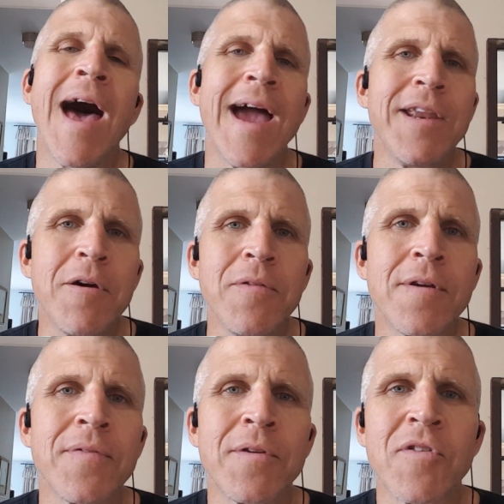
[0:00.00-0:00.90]
I know
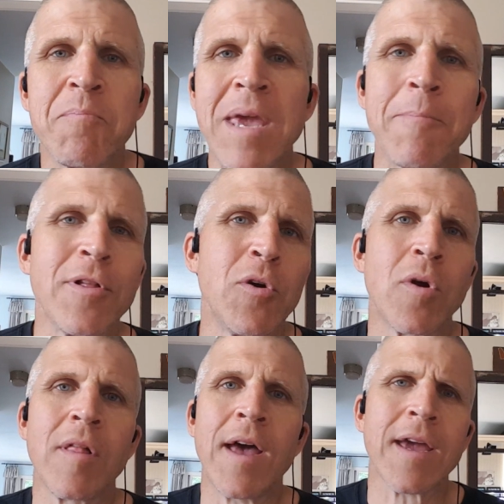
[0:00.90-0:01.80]
there's people who
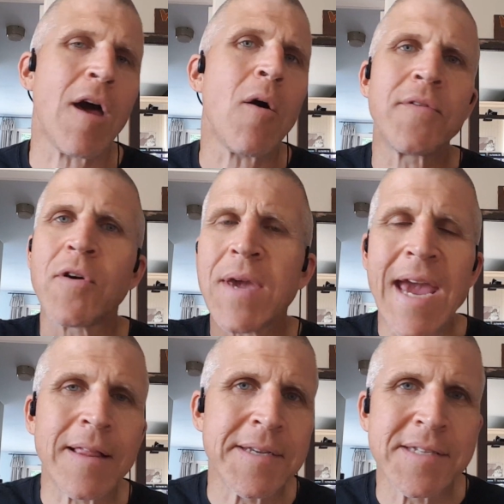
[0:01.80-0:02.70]
are like, oh, it's
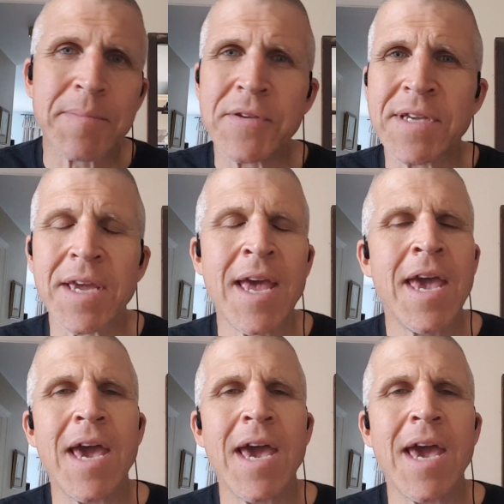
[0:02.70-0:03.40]
okay to listen to music.